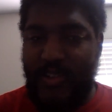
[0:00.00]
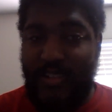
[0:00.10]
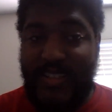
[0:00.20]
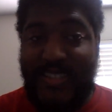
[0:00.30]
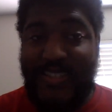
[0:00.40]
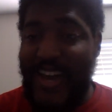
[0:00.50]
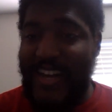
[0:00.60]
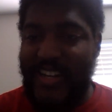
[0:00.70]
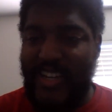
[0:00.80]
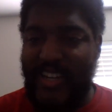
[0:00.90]
On
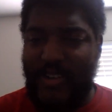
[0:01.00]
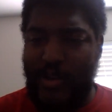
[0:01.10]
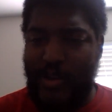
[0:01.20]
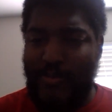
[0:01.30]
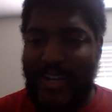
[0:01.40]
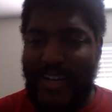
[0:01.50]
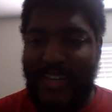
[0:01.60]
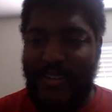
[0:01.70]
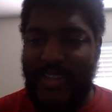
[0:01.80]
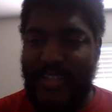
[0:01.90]
Saturday, oh my
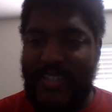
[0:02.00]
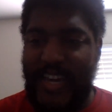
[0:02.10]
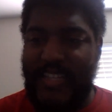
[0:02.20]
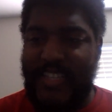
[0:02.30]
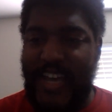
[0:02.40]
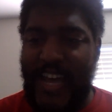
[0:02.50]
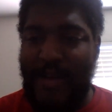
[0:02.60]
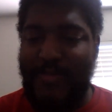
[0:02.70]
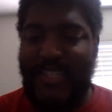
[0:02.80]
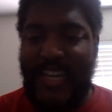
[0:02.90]
goodness, a
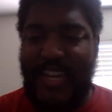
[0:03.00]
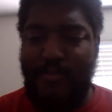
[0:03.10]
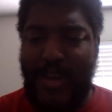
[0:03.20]
top 10